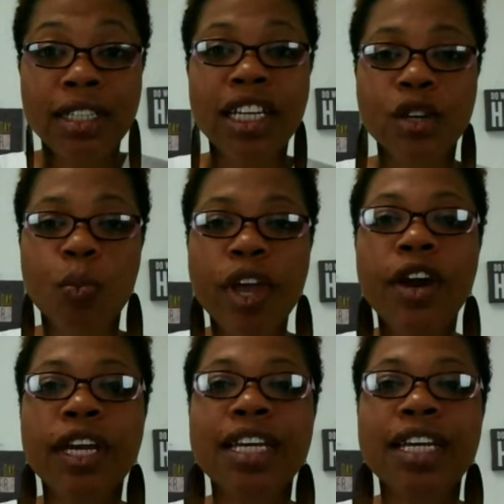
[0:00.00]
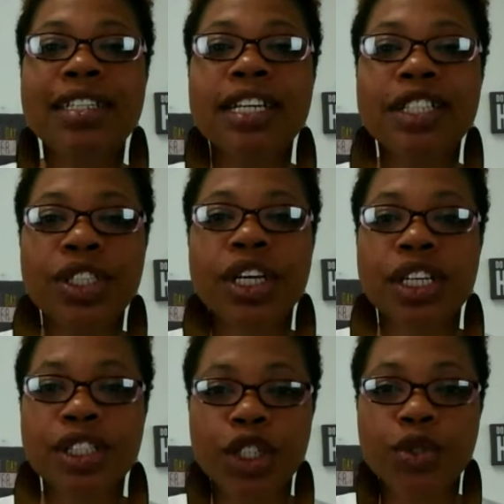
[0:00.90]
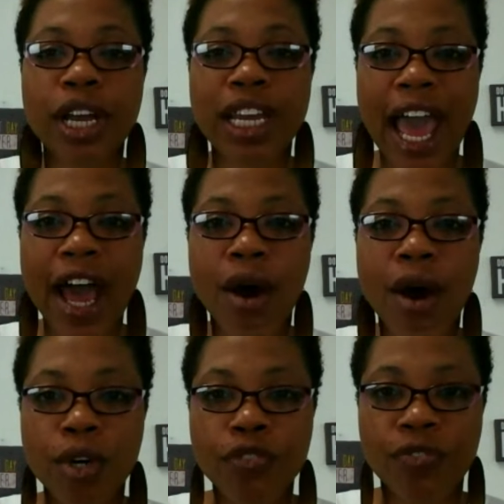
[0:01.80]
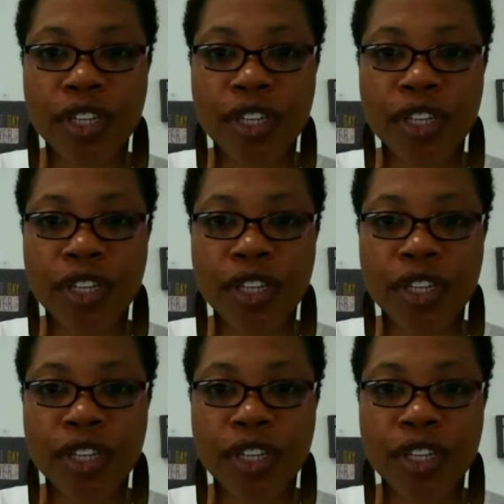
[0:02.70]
listen, we are conditioned to trade hours